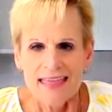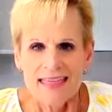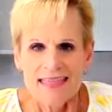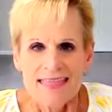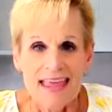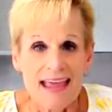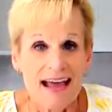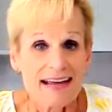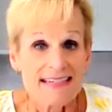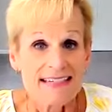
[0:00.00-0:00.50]

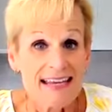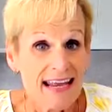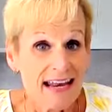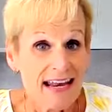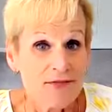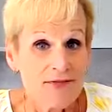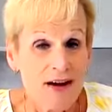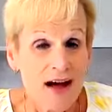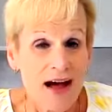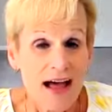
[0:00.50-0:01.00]
They
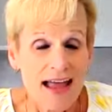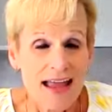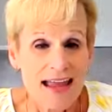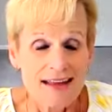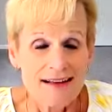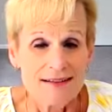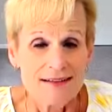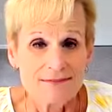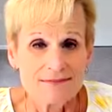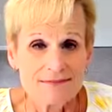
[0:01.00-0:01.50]
identify,
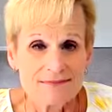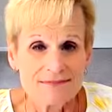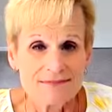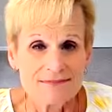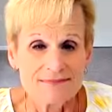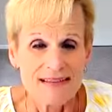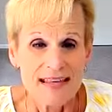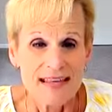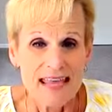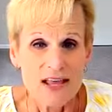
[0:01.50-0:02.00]

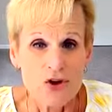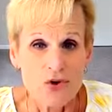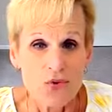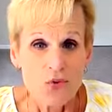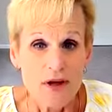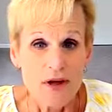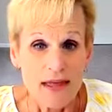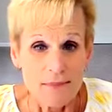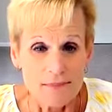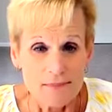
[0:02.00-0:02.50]

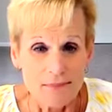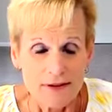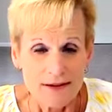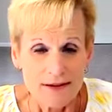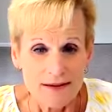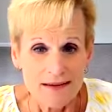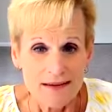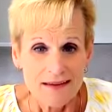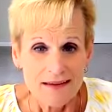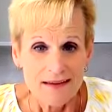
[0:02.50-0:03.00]
equip,
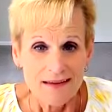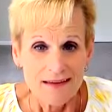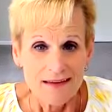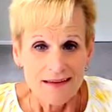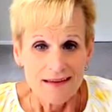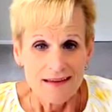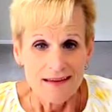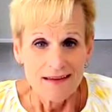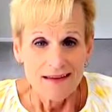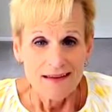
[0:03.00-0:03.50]

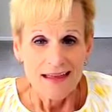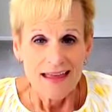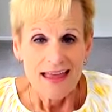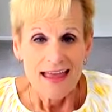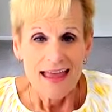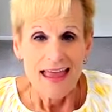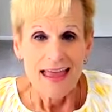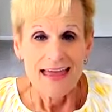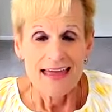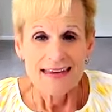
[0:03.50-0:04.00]

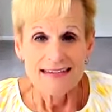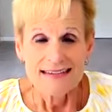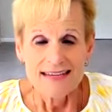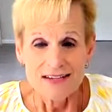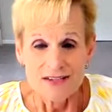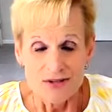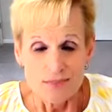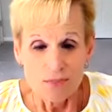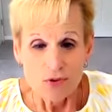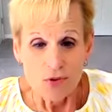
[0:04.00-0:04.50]
and
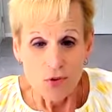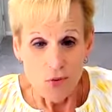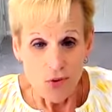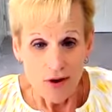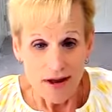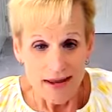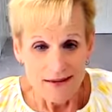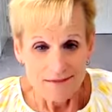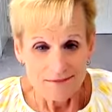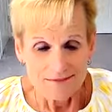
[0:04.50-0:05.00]

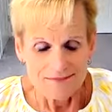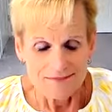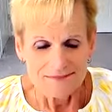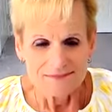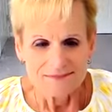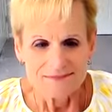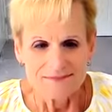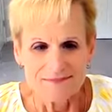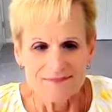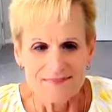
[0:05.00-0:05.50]
deploy.
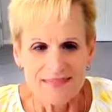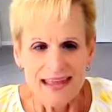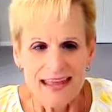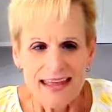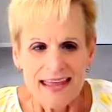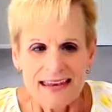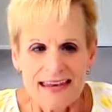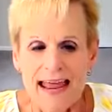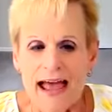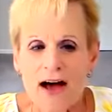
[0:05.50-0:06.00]

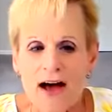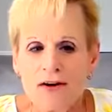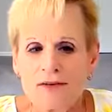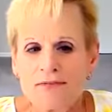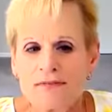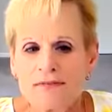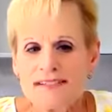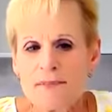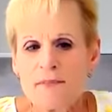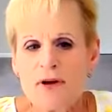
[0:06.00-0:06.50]
Now,
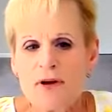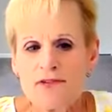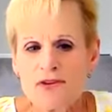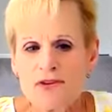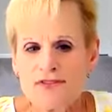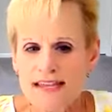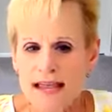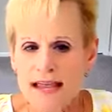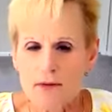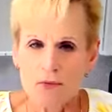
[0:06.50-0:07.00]
some of you
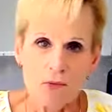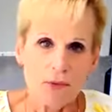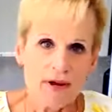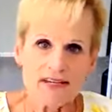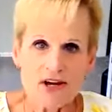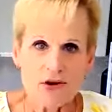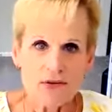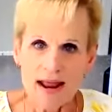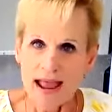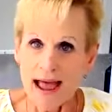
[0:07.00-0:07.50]
say, well, we
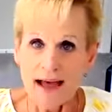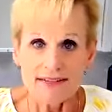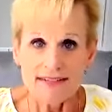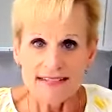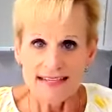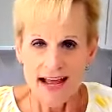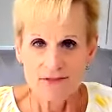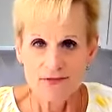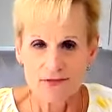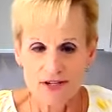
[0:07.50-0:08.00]
don't have
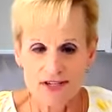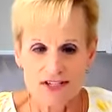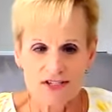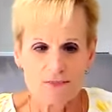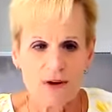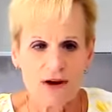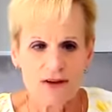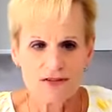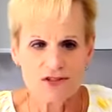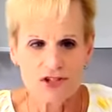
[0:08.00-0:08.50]
staff, we're a
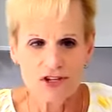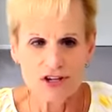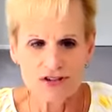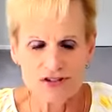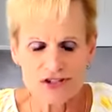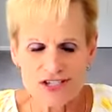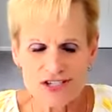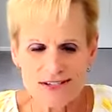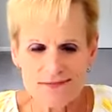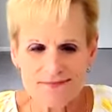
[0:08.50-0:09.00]
small
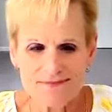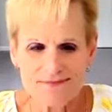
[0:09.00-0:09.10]
church.